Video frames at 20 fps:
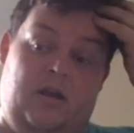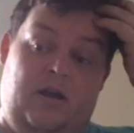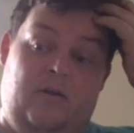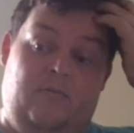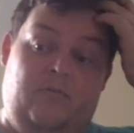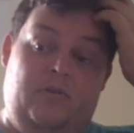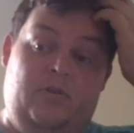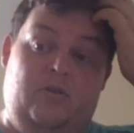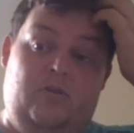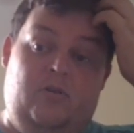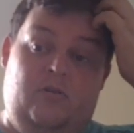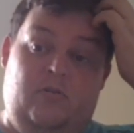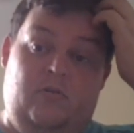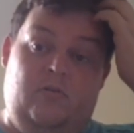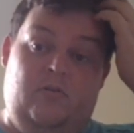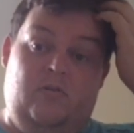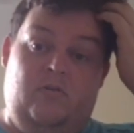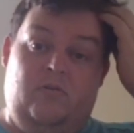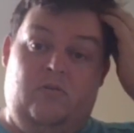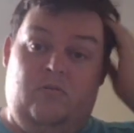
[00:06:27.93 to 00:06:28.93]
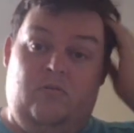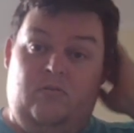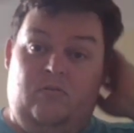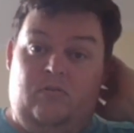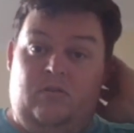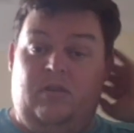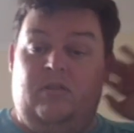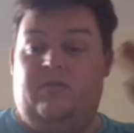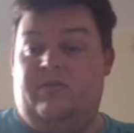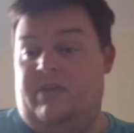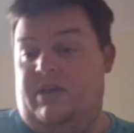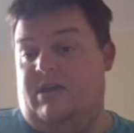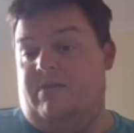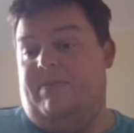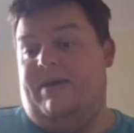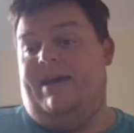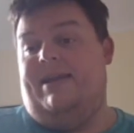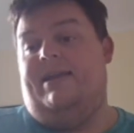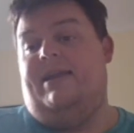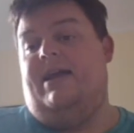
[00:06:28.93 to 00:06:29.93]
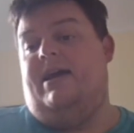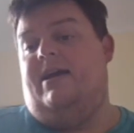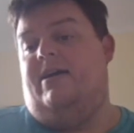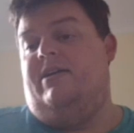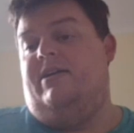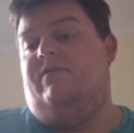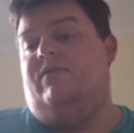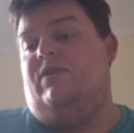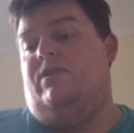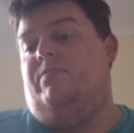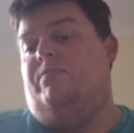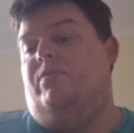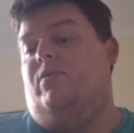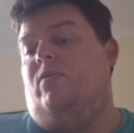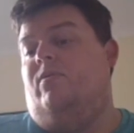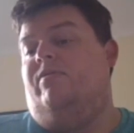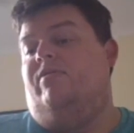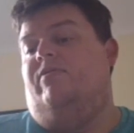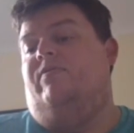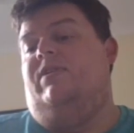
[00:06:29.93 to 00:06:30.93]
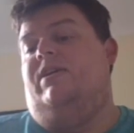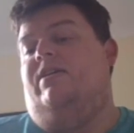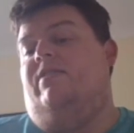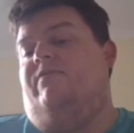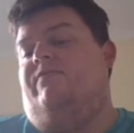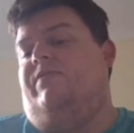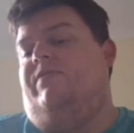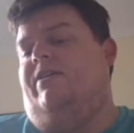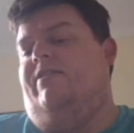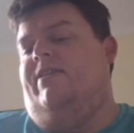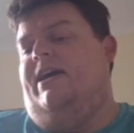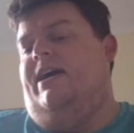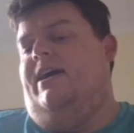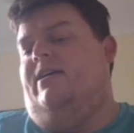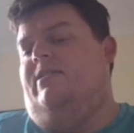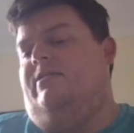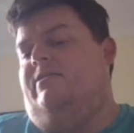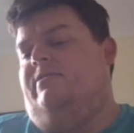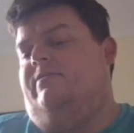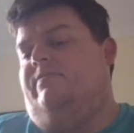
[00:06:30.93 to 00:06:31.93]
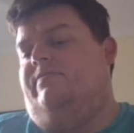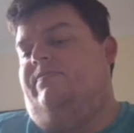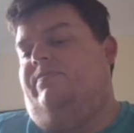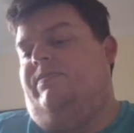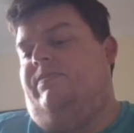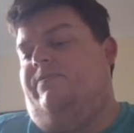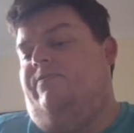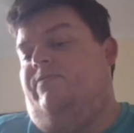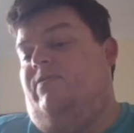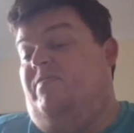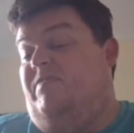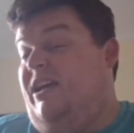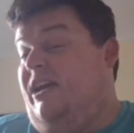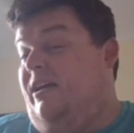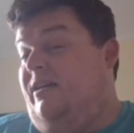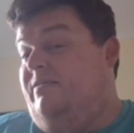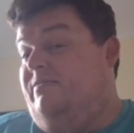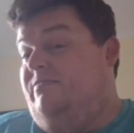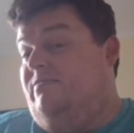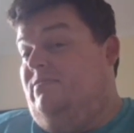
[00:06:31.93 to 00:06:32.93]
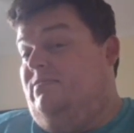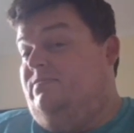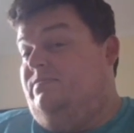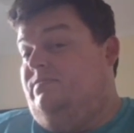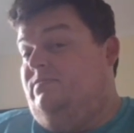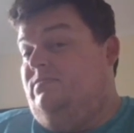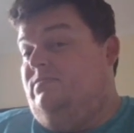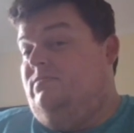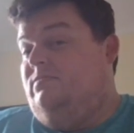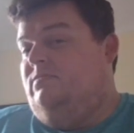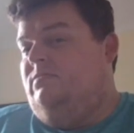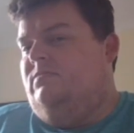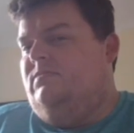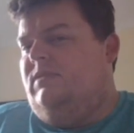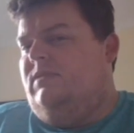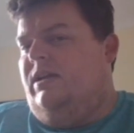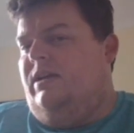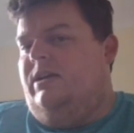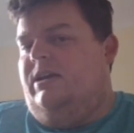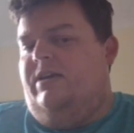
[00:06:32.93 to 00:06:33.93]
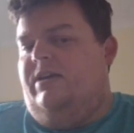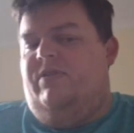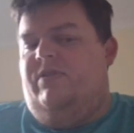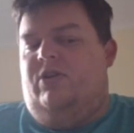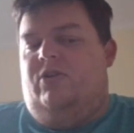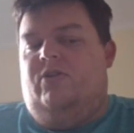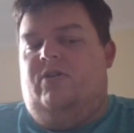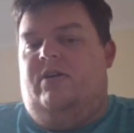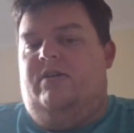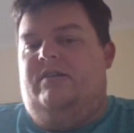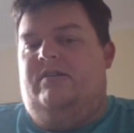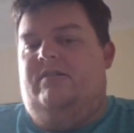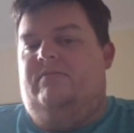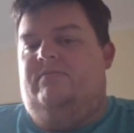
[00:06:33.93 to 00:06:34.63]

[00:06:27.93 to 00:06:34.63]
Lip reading: I want you to think about now if you can pause the video and figure it out from there. Give it a shot.